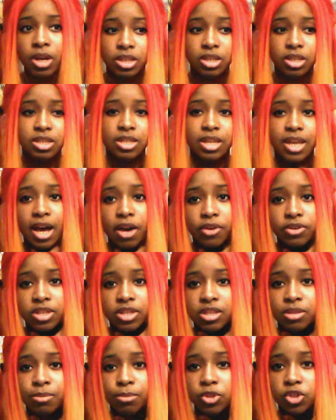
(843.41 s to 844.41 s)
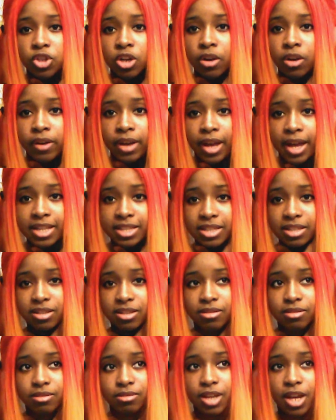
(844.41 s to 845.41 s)
to see how he's maturing as
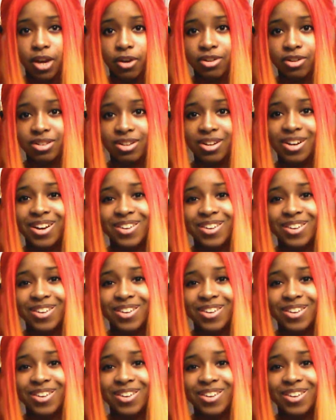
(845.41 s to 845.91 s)
a character.